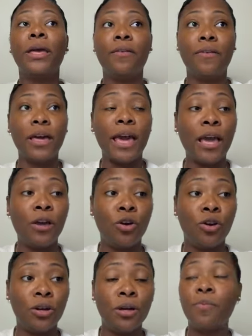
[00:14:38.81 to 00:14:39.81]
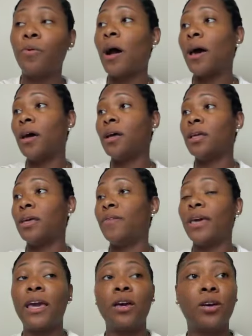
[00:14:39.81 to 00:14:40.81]
giving a good product,
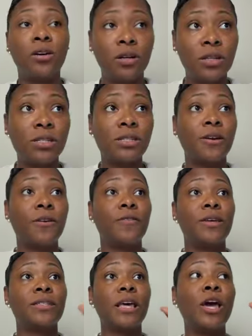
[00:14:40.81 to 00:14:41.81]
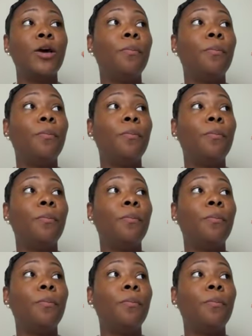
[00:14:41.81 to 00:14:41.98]
giving a good service,